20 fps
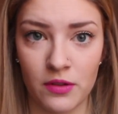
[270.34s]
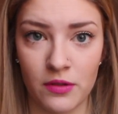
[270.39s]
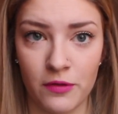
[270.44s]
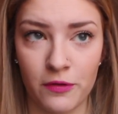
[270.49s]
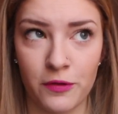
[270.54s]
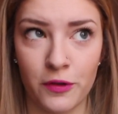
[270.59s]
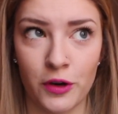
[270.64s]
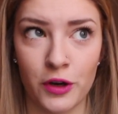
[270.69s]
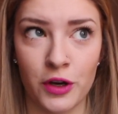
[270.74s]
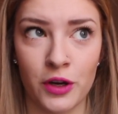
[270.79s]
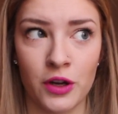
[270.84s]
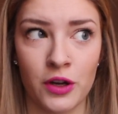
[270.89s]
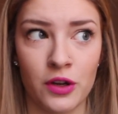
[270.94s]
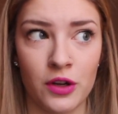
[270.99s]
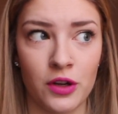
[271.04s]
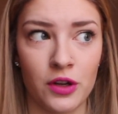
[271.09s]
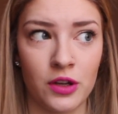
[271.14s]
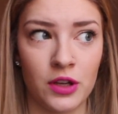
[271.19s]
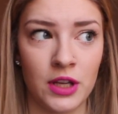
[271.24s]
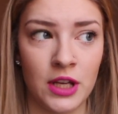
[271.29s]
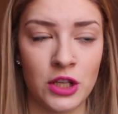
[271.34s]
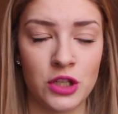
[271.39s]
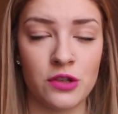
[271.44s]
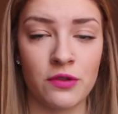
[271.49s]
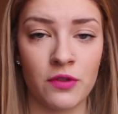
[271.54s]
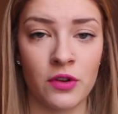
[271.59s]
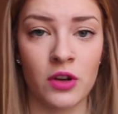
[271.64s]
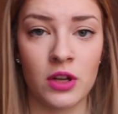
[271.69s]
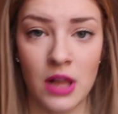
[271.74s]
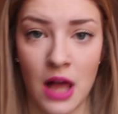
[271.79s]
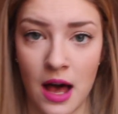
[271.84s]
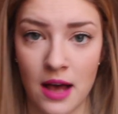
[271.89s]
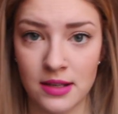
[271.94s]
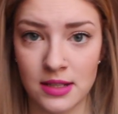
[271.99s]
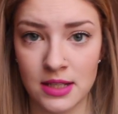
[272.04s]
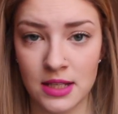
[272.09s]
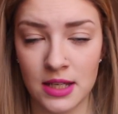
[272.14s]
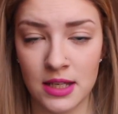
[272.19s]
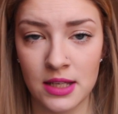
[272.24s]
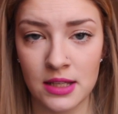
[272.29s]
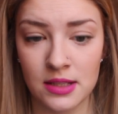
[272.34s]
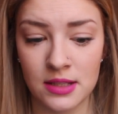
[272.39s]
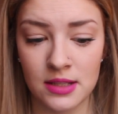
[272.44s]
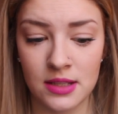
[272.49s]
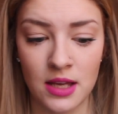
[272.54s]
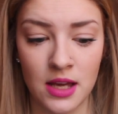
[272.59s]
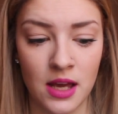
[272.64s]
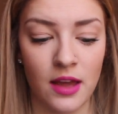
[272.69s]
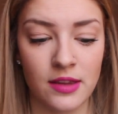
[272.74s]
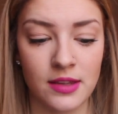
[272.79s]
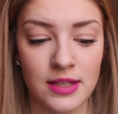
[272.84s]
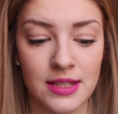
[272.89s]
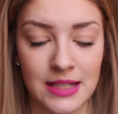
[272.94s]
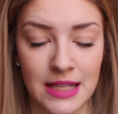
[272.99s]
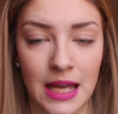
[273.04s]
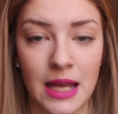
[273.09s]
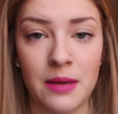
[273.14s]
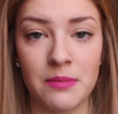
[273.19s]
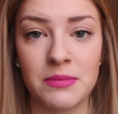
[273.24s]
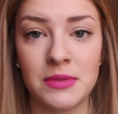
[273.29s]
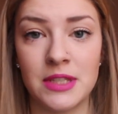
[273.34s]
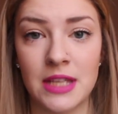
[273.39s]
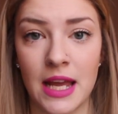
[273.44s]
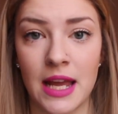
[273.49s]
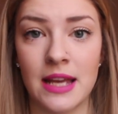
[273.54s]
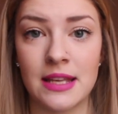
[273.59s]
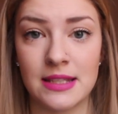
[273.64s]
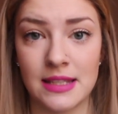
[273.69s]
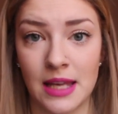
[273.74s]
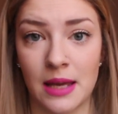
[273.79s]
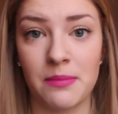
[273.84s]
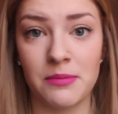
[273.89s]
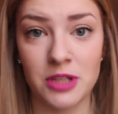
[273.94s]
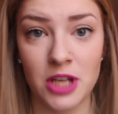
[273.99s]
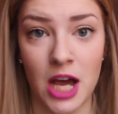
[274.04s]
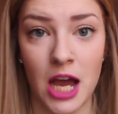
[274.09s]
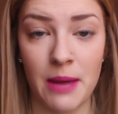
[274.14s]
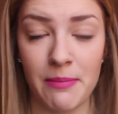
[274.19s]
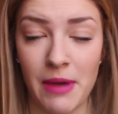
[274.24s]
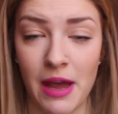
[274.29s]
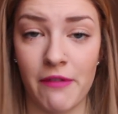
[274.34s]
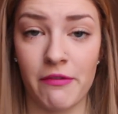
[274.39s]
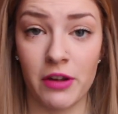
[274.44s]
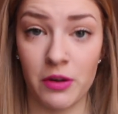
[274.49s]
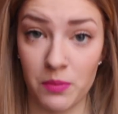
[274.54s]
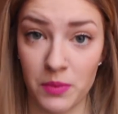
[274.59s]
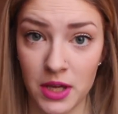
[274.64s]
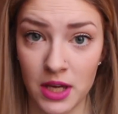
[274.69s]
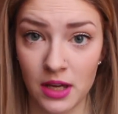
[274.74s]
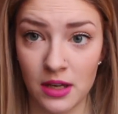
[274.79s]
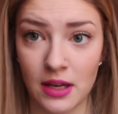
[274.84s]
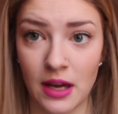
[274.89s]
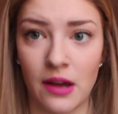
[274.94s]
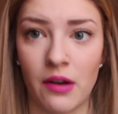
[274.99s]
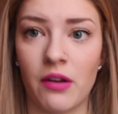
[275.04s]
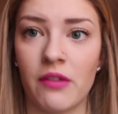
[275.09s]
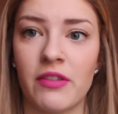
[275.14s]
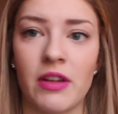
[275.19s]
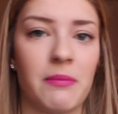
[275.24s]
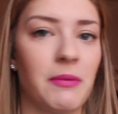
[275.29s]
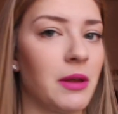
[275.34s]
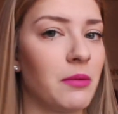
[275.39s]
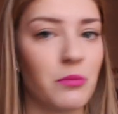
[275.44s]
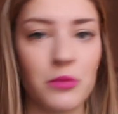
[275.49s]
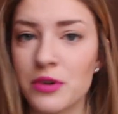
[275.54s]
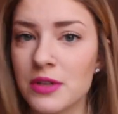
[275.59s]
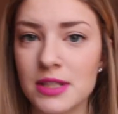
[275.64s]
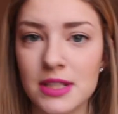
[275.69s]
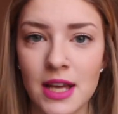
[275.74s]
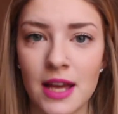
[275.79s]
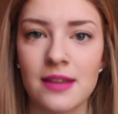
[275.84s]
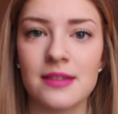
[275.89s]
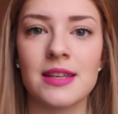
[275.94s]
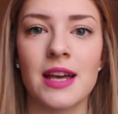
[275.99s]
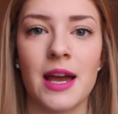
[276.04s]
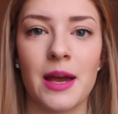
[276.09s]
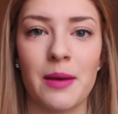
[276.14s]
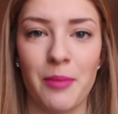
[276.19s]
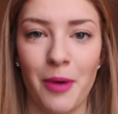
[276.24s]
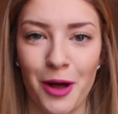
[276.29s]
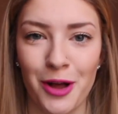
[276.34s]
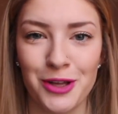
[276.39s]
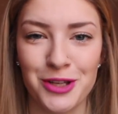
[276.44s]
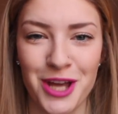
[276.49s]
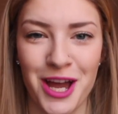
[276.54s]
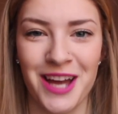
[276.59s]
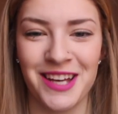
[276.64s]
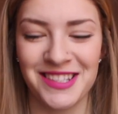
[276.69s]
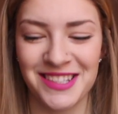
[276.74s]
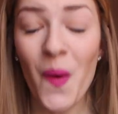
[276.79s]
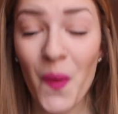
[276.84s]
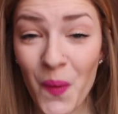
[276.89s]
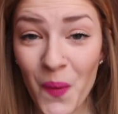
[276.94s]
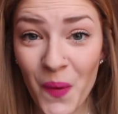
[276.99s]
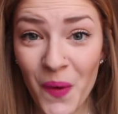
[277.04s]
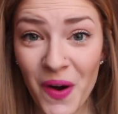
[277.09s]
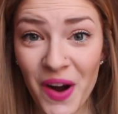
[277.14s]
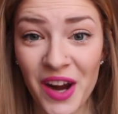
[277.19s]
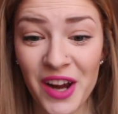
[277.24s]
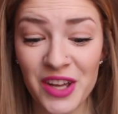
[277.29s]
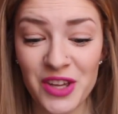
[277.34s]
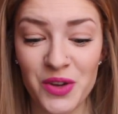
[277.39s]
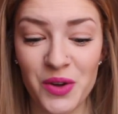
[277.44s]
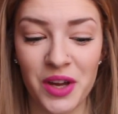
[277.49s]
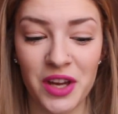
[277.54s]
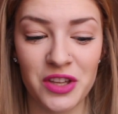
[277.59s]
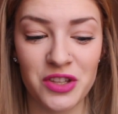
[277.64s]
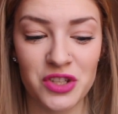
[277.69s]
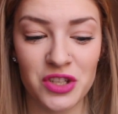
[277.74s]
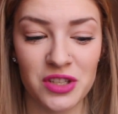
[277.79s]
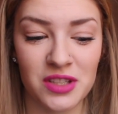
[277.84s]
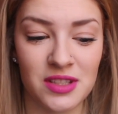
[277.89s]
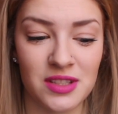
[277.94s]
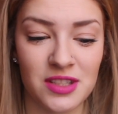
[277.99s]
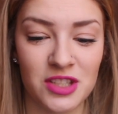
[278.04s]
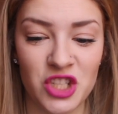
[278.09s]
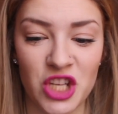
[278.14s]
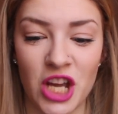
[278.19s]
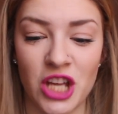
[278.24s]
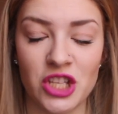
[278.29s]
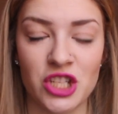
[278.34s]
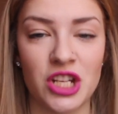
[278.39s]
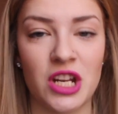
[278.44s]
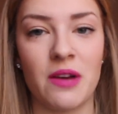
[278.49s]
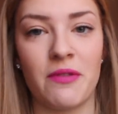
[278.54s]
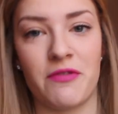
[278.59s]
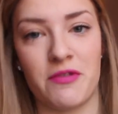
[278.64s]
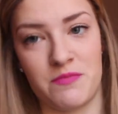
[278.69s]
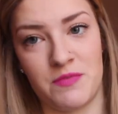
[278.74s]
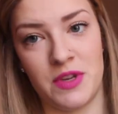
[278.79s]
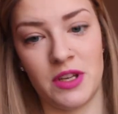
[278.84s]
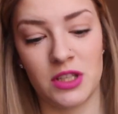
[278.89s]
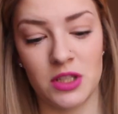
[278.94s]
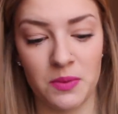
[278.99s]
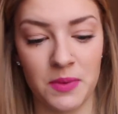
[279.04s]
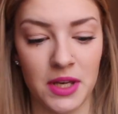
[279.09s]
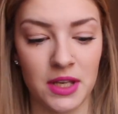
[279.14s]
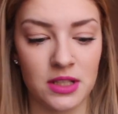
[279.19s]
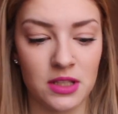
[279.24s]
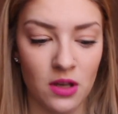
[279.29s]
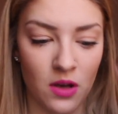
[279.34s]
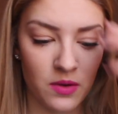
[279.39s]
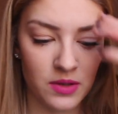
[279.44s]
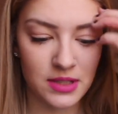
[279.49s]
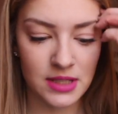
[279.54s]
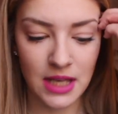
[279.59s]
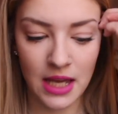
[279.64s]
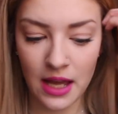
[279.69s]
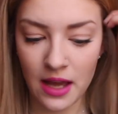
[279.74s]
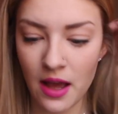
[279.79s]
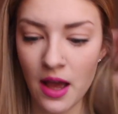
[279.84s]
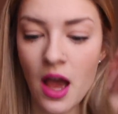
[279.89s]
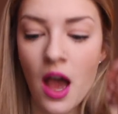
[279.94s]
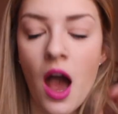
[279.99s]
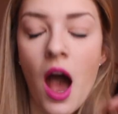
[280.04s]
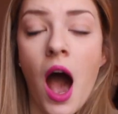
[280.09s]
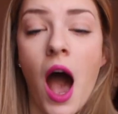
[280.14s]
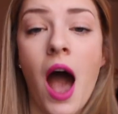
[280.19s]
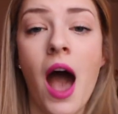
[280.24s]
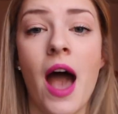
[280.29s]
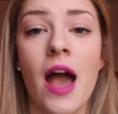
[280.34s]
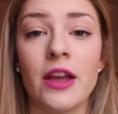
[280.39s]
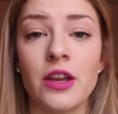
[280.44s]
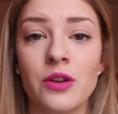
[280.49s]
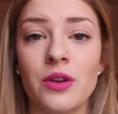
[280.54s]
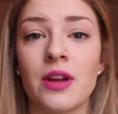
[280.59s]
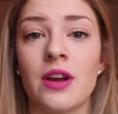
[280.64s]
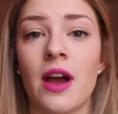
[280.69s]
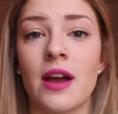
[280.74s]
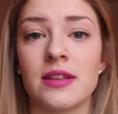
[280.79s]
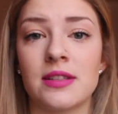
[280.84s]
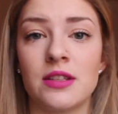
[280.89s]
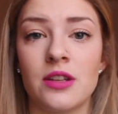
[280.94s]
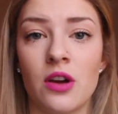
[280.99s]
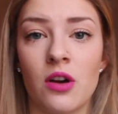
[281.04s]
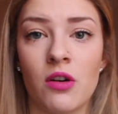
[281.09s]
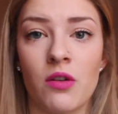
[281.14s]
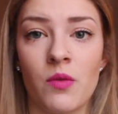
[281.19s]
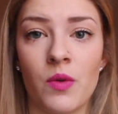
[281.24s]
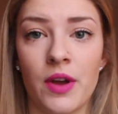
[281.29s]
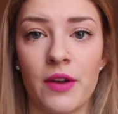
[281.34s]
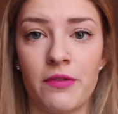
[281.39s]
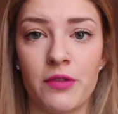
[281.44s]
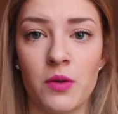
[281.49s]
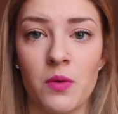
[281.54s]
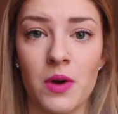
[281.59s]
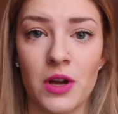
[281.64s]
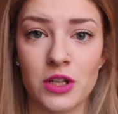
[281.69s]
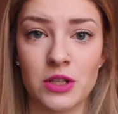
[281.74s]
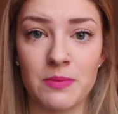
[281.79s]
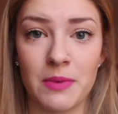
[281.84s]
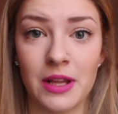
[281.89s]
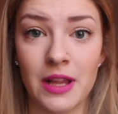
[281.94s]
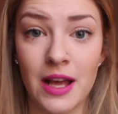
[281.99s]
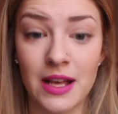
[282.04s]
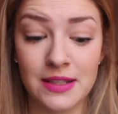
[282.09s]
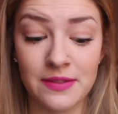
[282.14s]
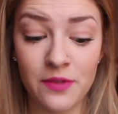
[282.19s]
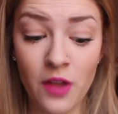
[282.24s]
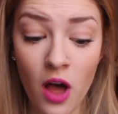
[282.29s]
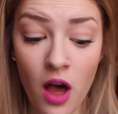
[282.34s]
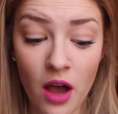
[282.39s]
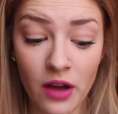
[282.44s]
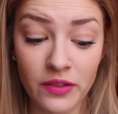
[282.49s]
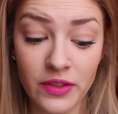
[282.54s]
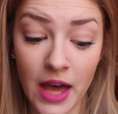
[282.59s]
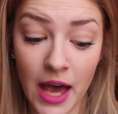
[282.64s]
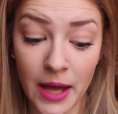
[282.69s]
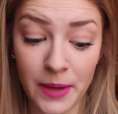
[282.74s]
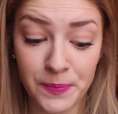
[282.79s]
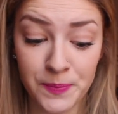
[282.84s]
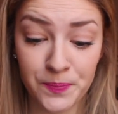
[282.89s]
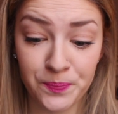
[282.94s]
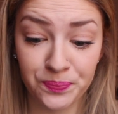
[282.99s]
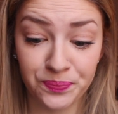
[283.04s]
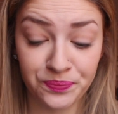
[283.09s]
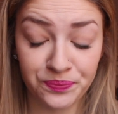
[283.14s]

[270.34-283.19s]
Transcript: for each of your classes, the same day, same time every week. I don't know if that made more sense. I apologize. Or you can just change it up from week to week. So say, you guys know if you watched my last vlog that